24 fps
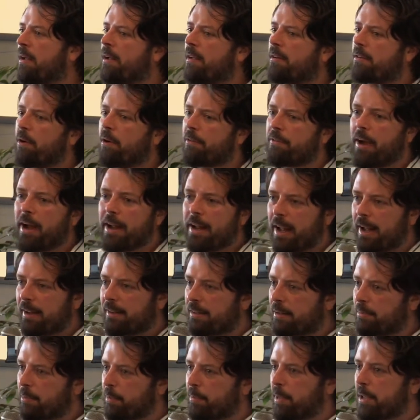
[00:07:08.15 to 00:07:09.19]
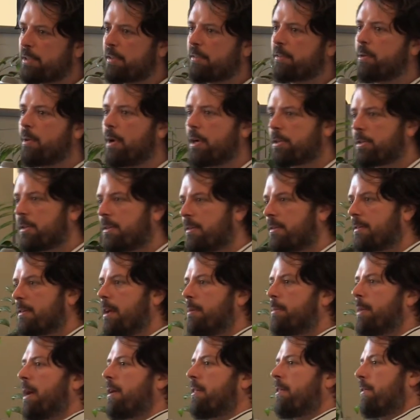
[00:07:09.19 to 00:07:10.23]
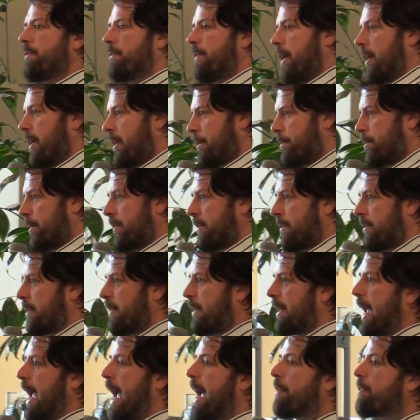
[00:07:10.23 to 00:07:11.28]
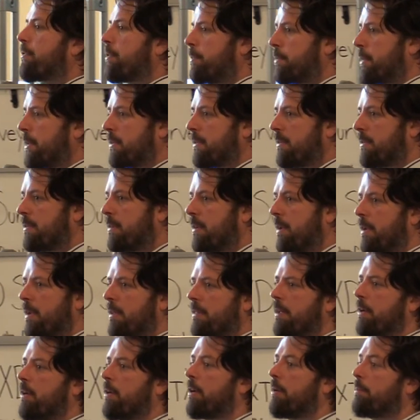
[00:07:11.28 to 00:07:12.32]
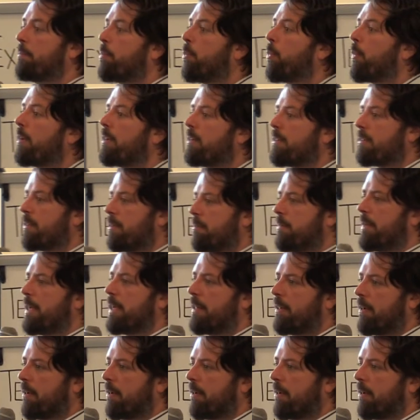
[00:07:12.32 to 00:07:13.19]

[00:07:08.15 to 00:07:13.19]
So if I ask them a bunch of questions about the variables and the attributes that are important to me,